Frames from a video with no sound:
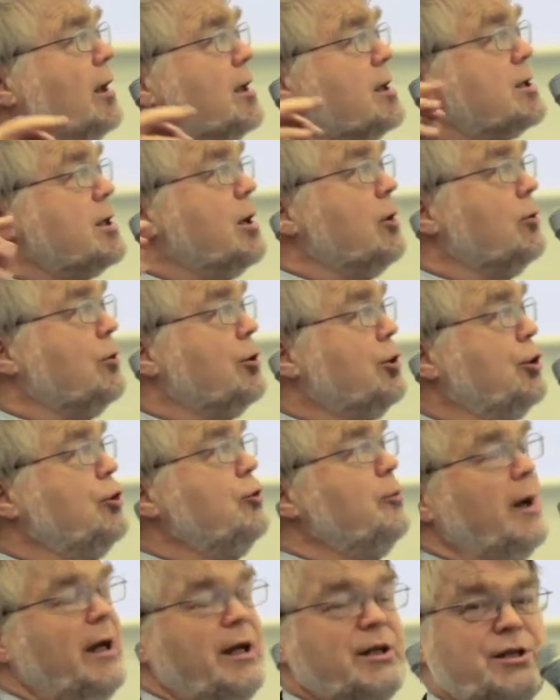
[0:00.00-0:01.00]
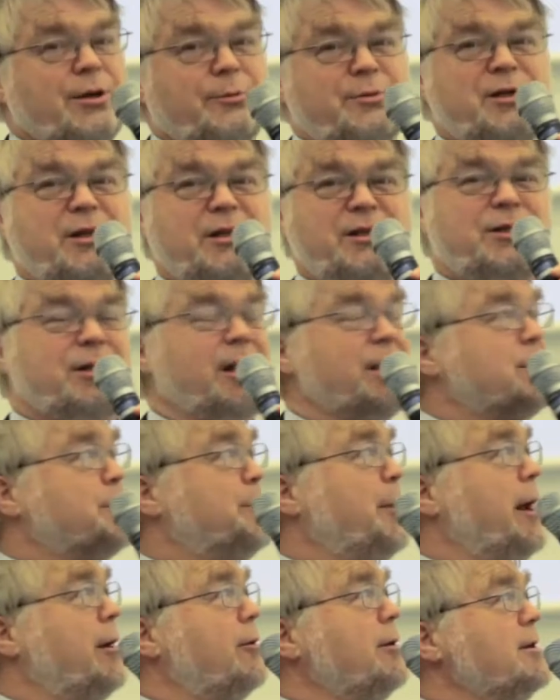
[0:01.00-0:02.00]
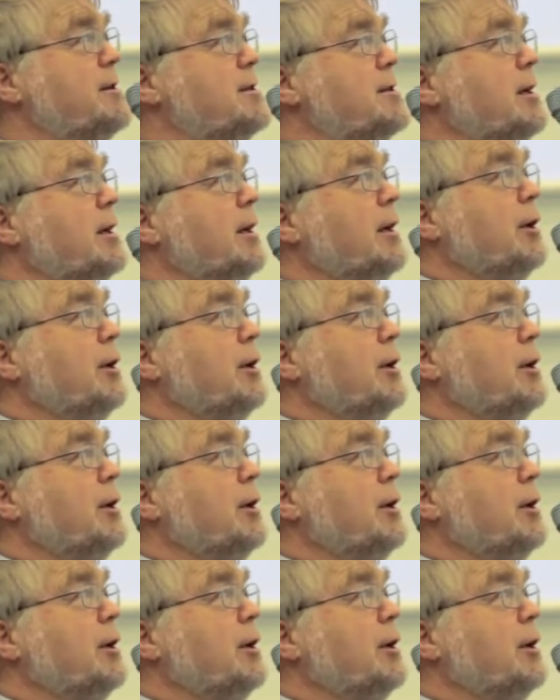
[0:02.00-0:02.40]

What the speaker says: So do make subsidies transparent,